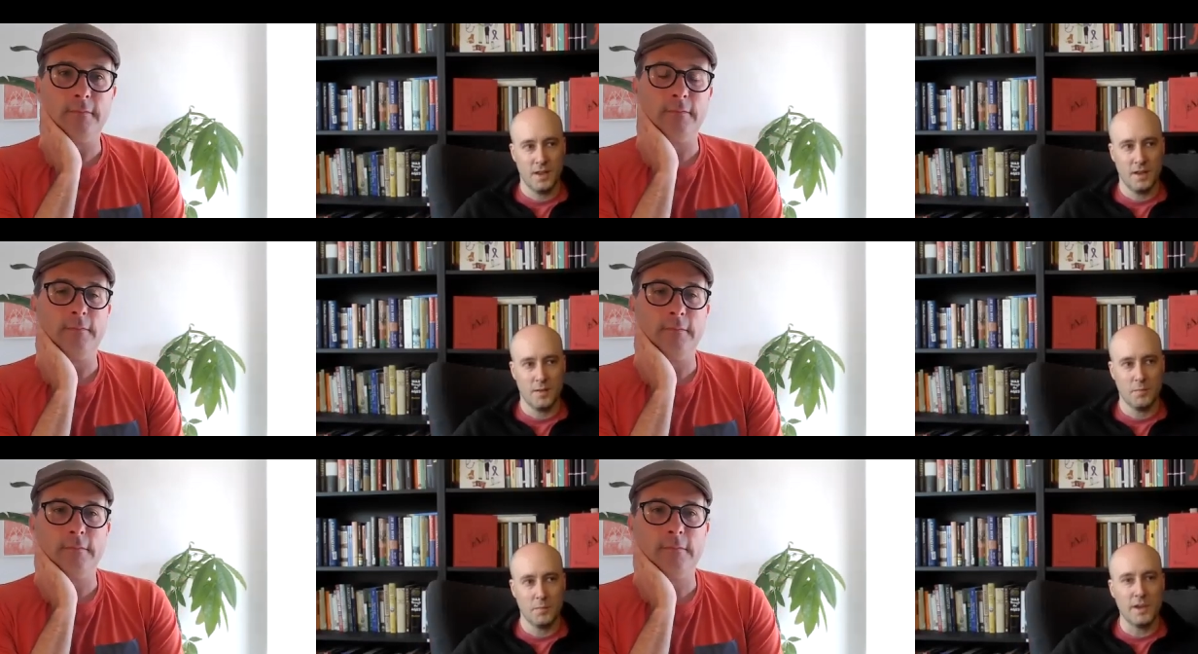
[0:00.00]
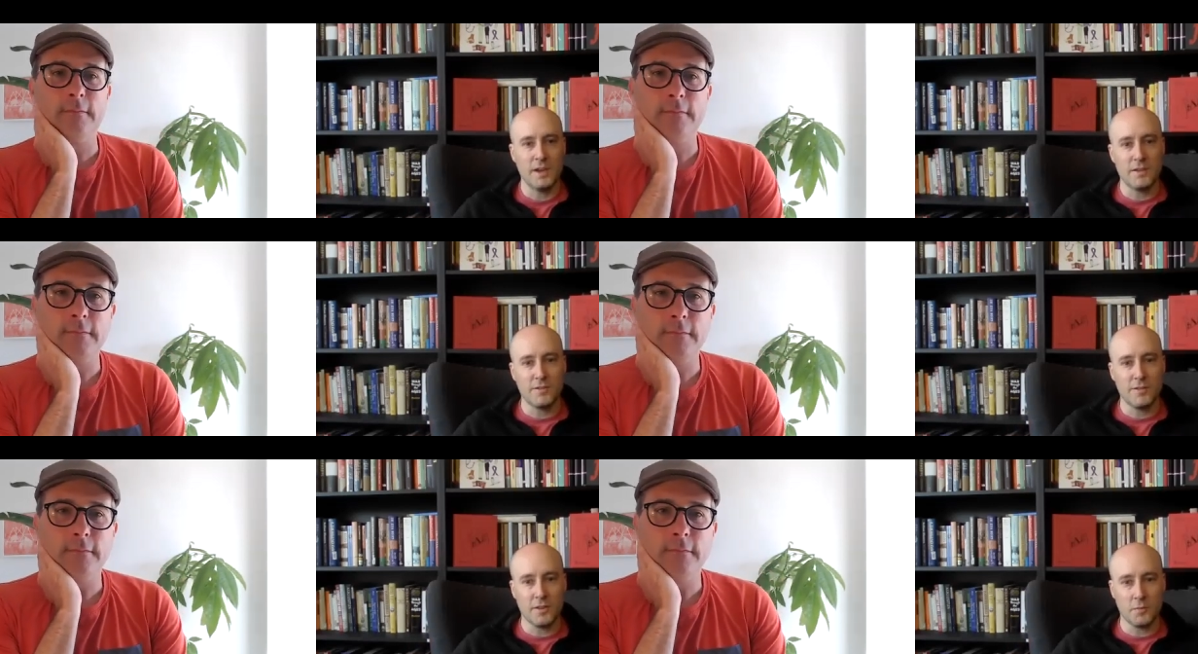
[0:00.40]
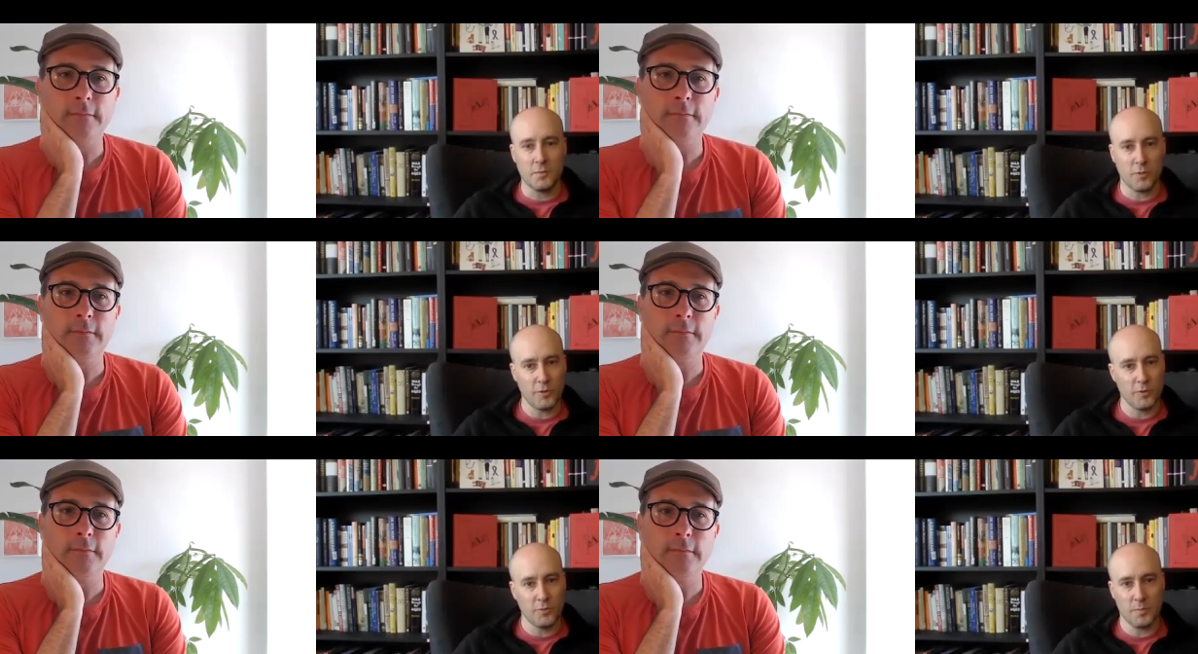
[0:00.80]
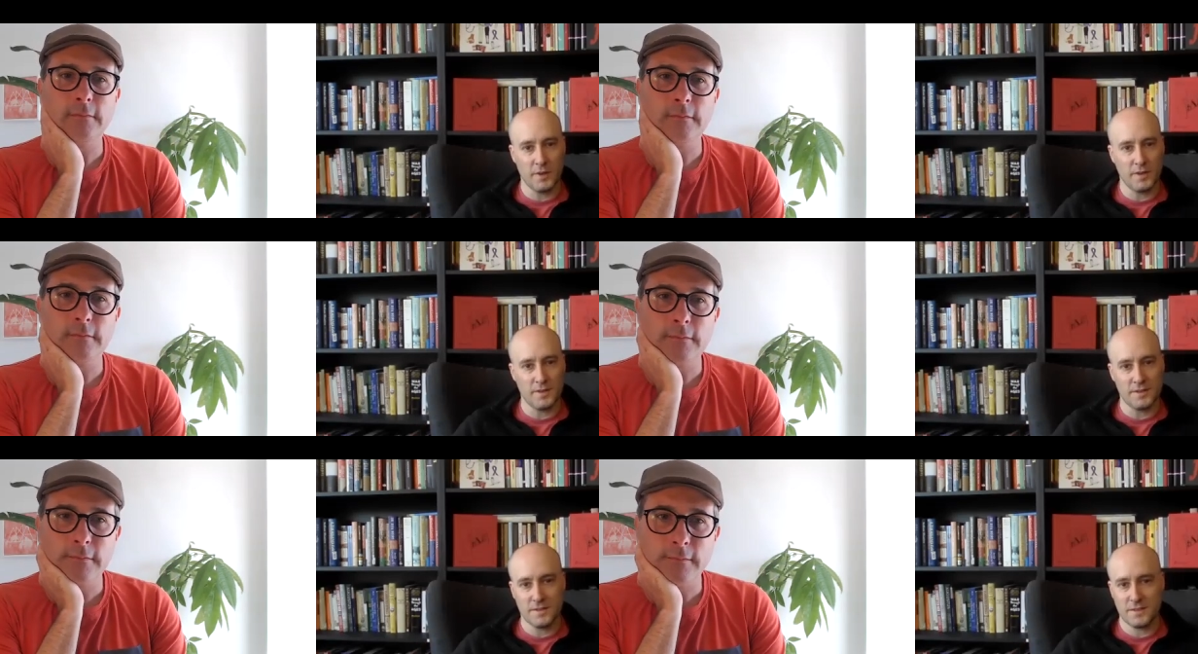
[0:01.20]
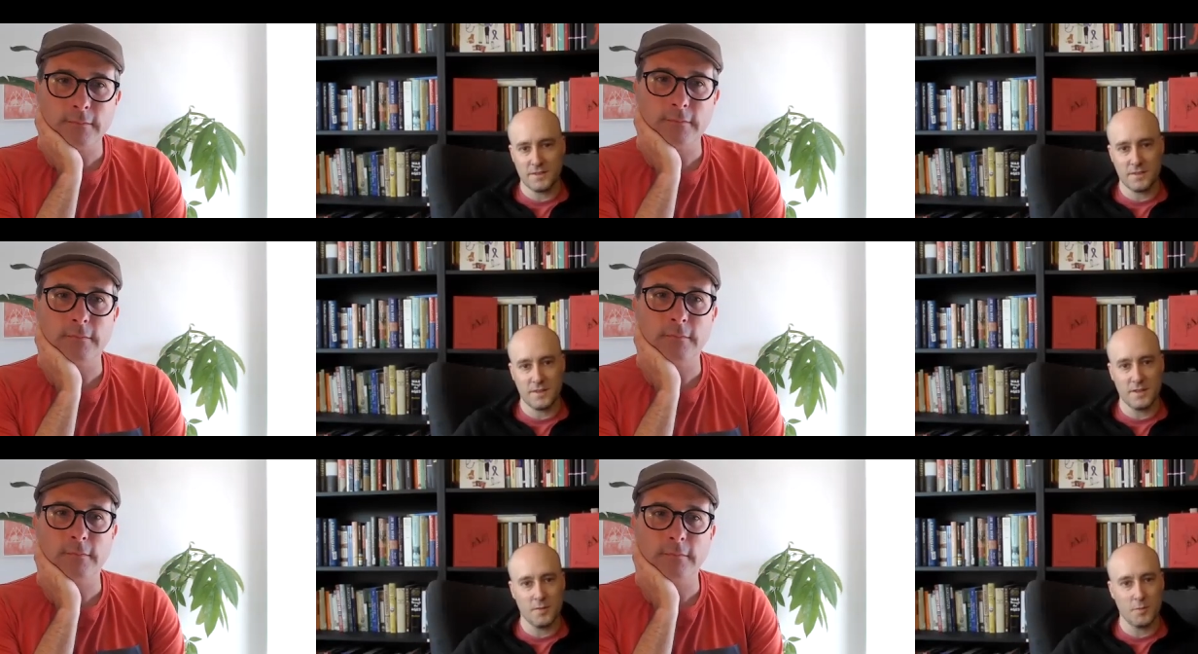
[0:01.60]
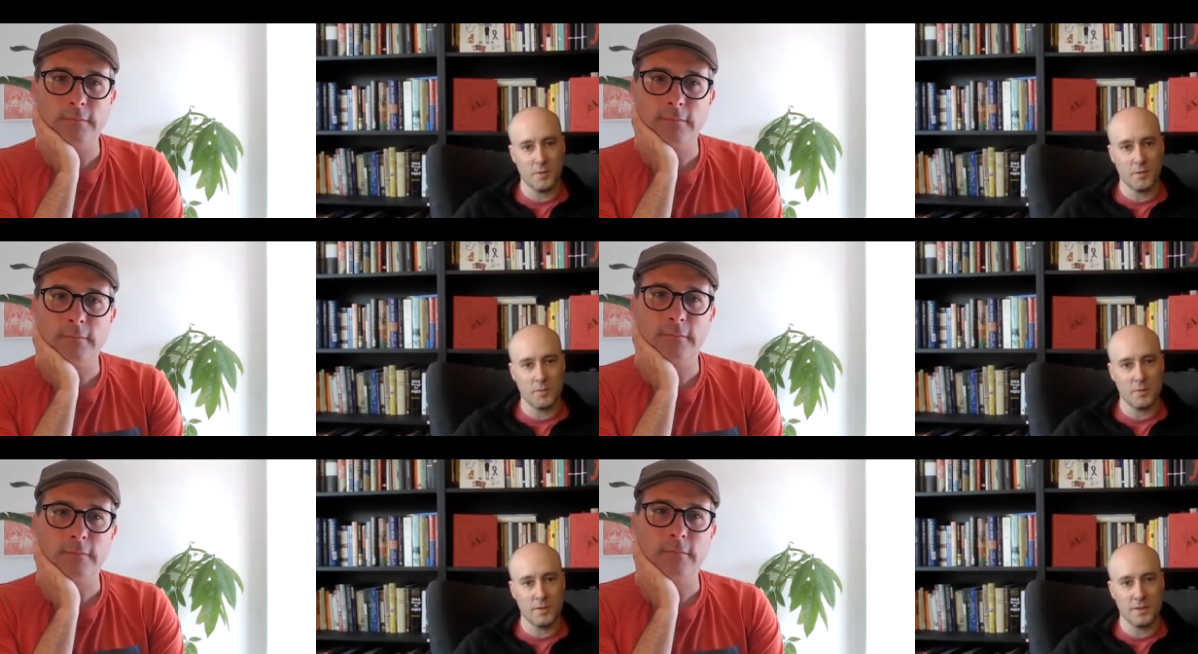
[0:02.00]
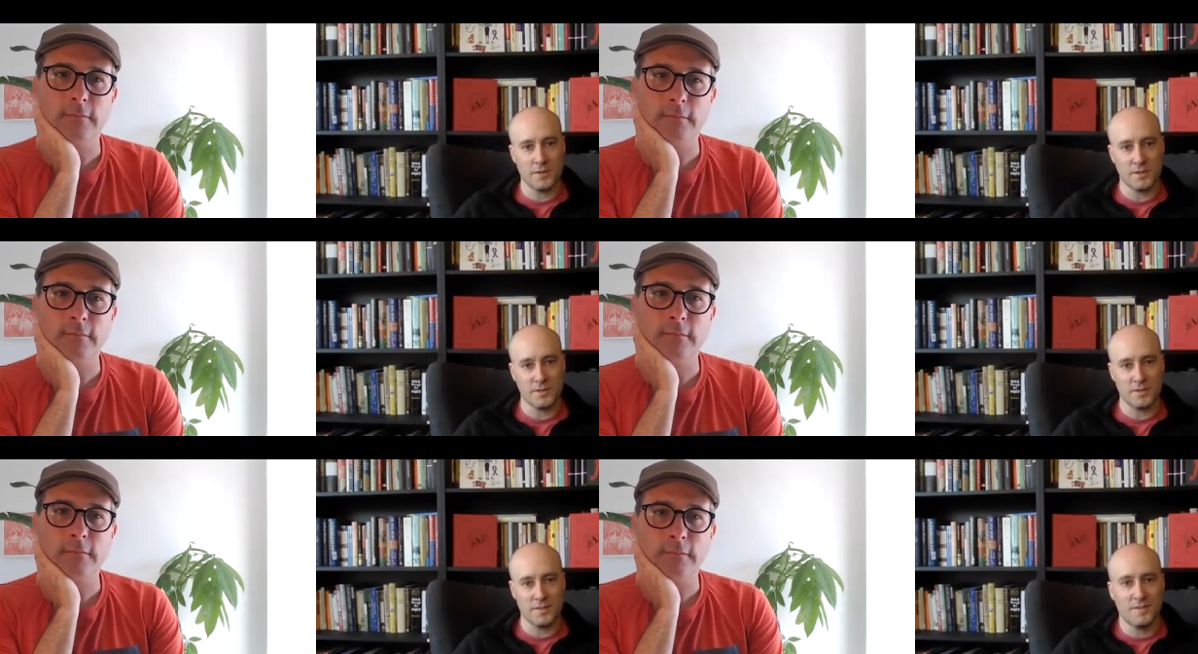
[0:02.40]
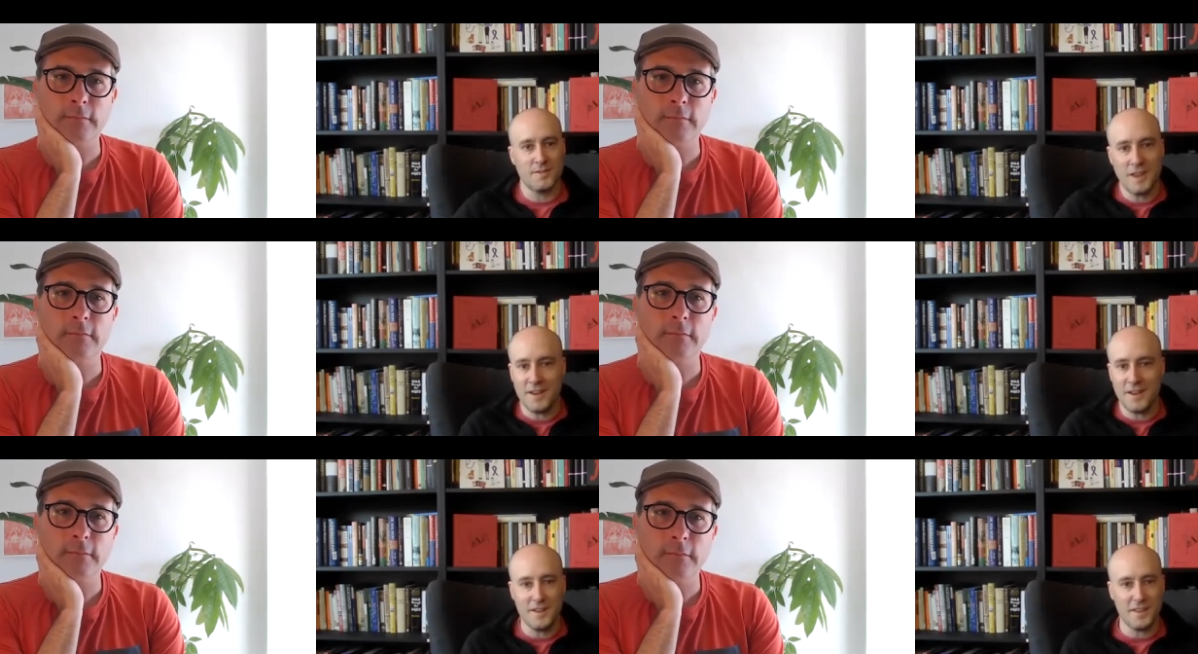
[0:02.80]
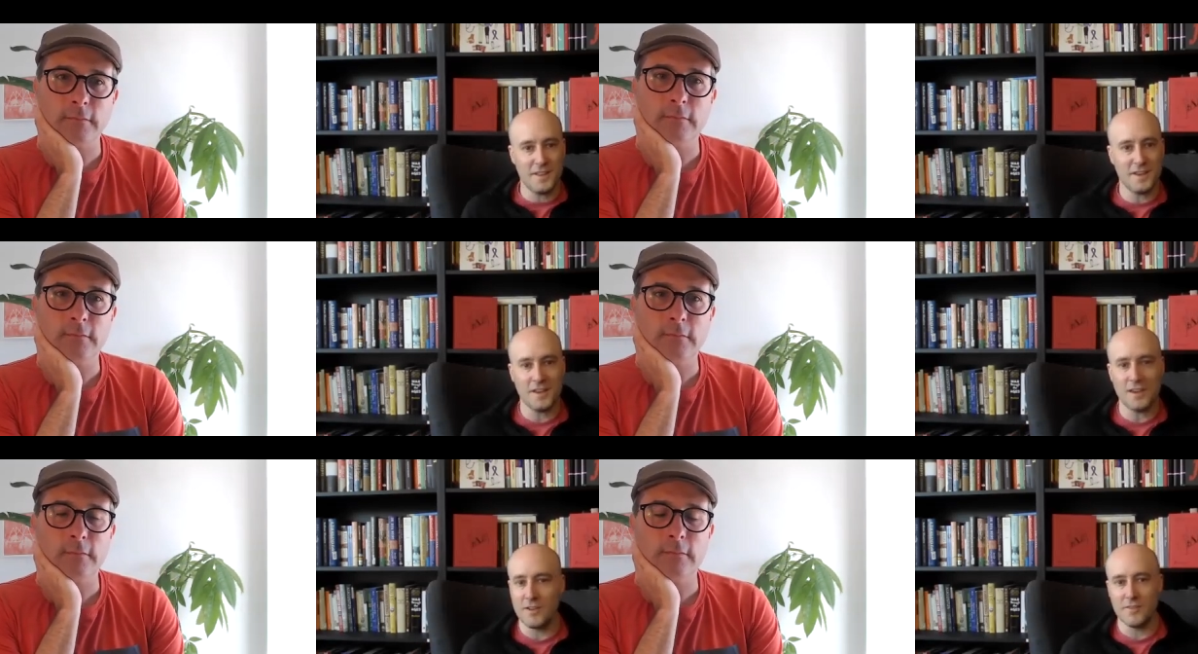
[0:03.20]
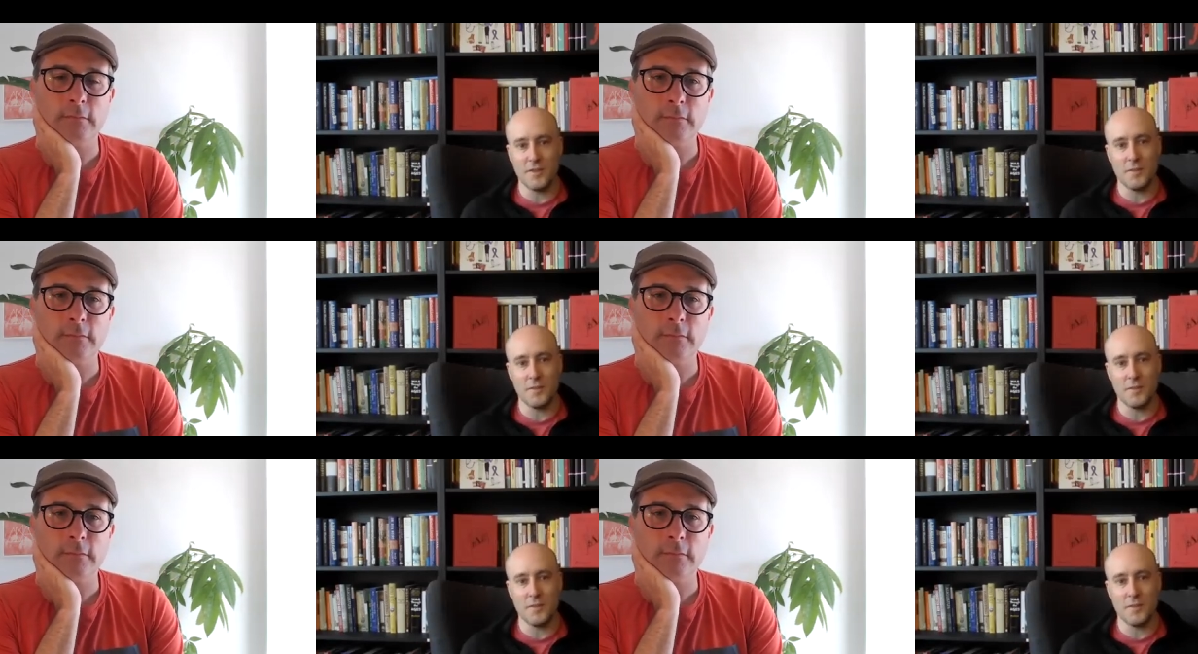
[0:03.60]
Speaker 1: uh, meaningful improvements that we wouldn't tend to think of?